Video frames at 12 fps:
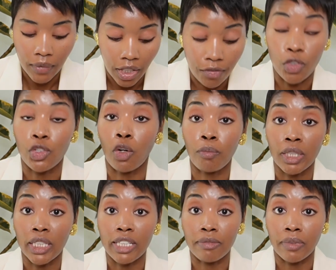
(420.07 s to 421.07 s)
If you don't
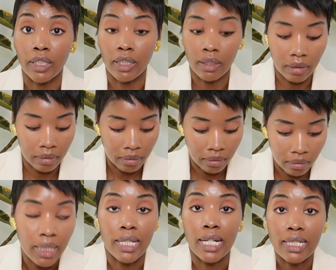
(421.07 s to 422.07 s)
believe me,
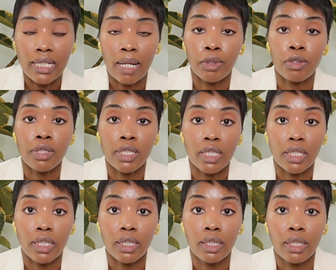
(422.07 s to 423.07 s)
next time you
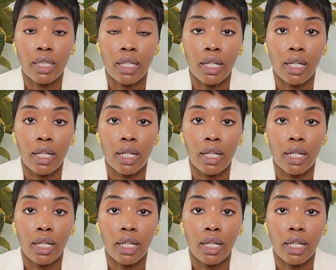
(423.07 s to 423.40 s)
see